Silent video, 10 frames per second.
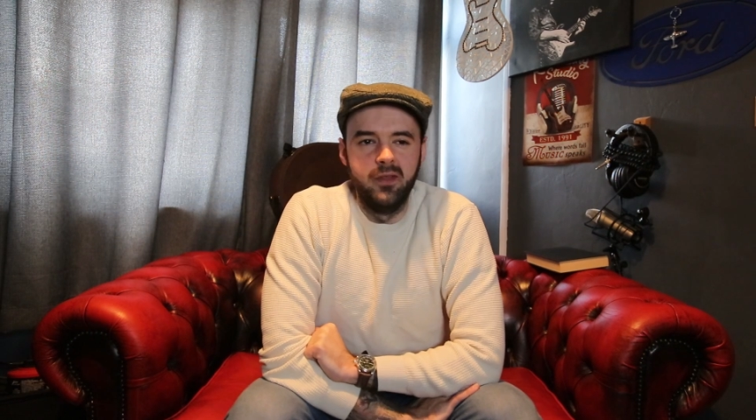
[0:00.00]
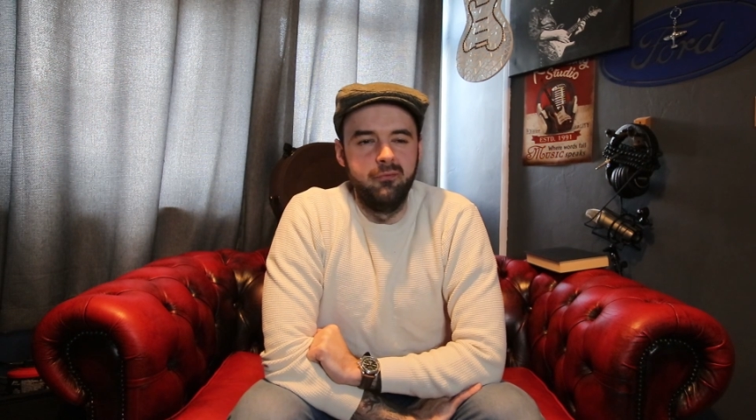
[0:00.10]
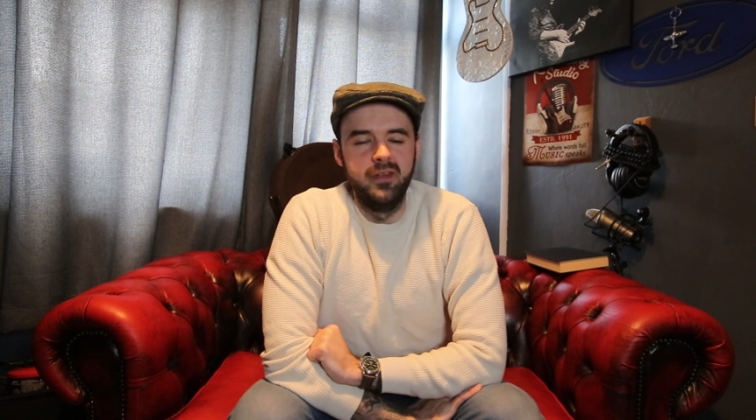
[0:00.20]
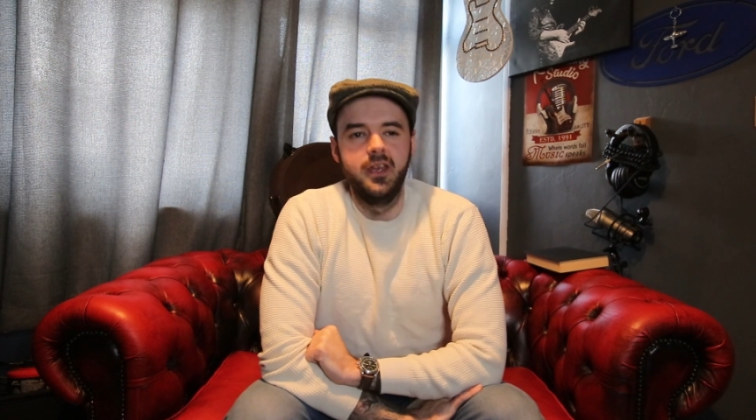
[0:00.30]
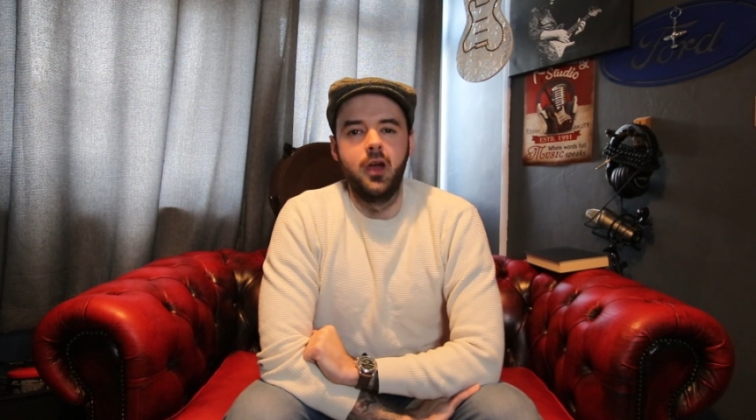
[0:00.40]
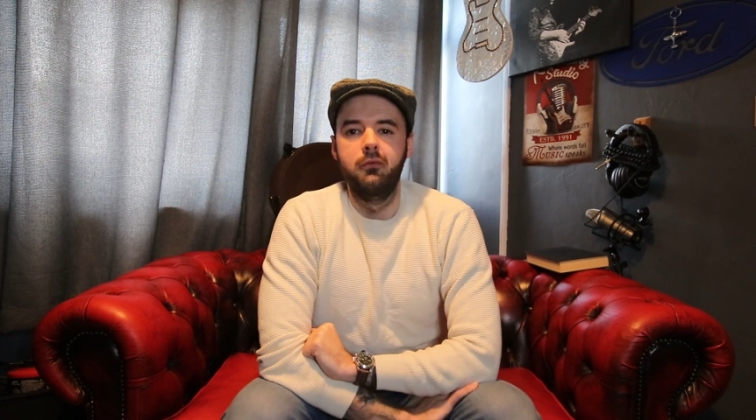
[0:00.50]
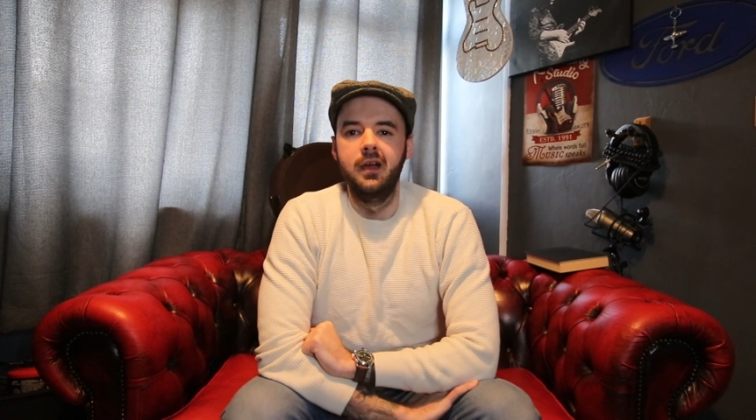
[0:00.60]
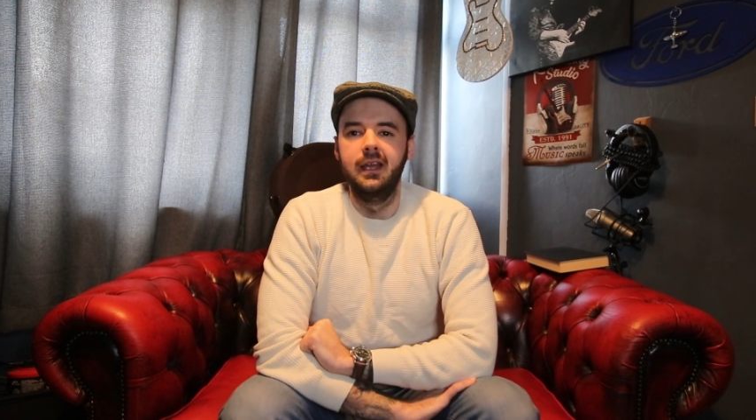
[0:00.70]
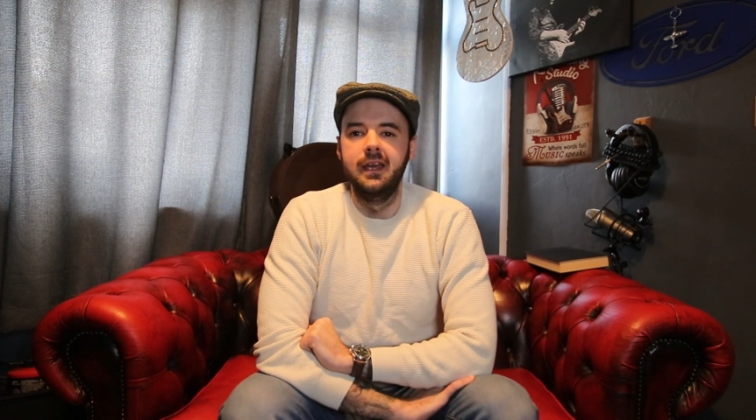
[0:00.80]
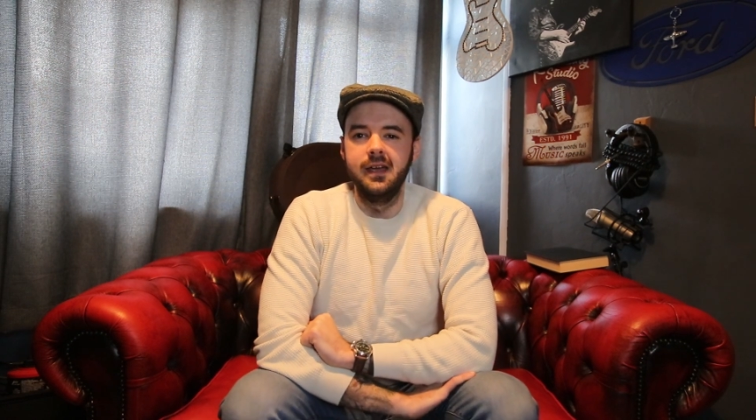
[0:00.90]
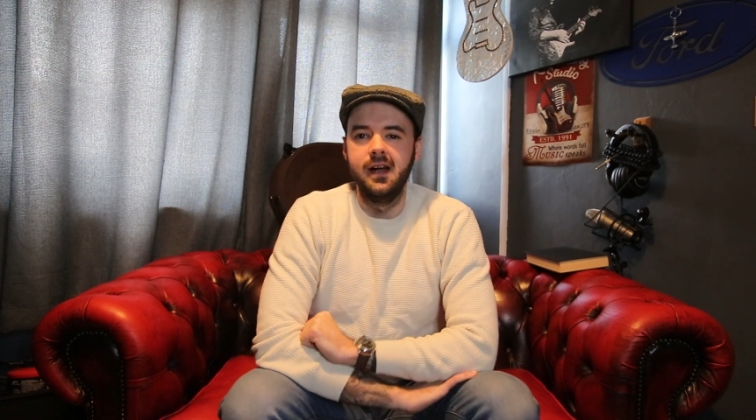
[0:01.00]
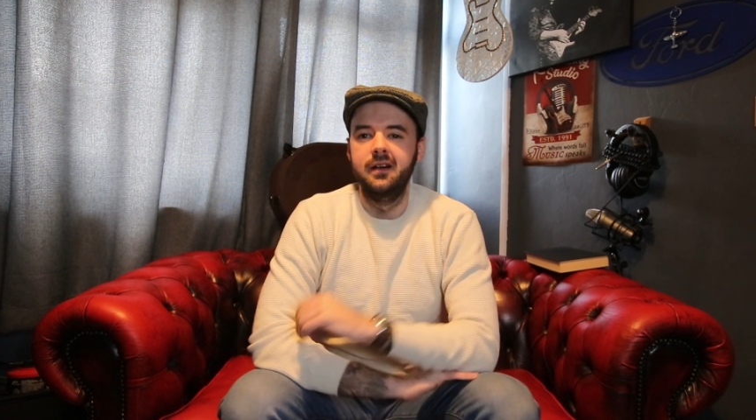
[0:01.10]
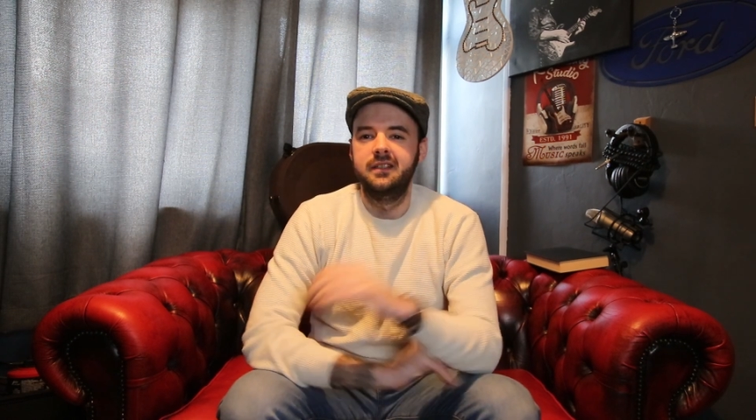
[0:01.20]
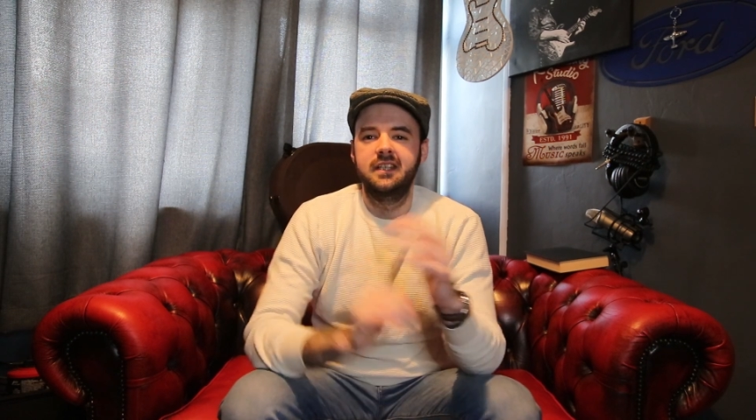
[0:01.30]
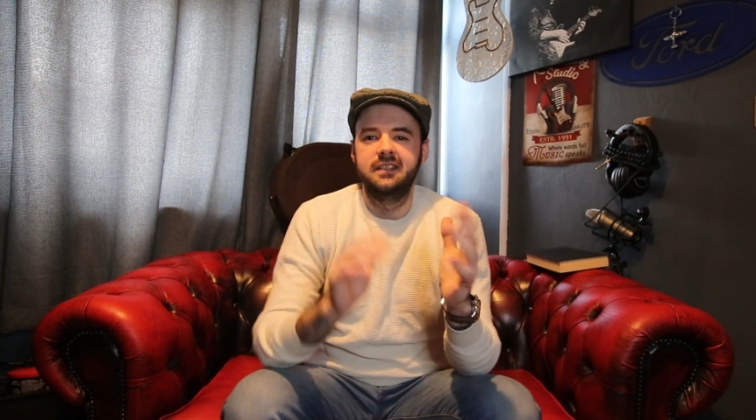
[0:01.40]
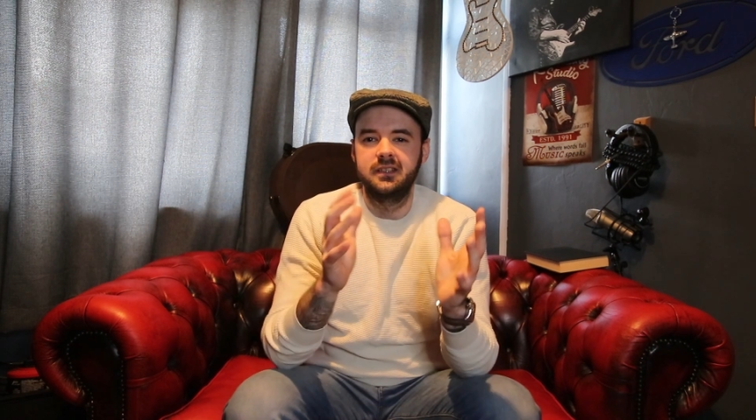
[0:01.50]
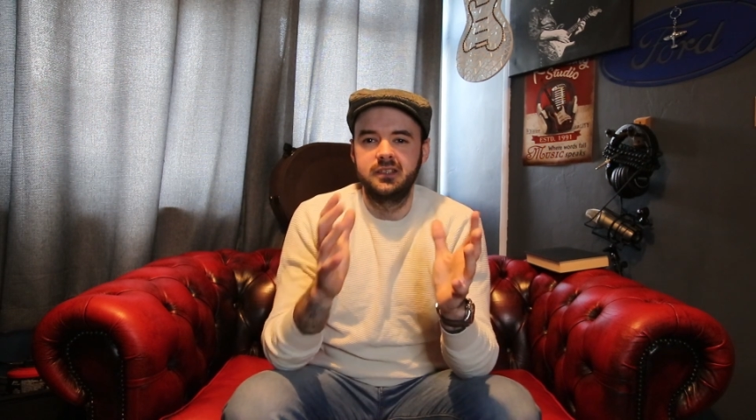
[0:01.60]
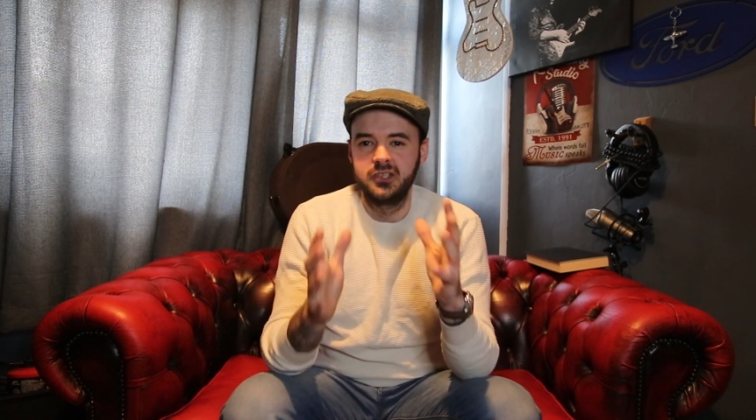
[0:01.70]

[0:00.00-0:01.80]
the video really as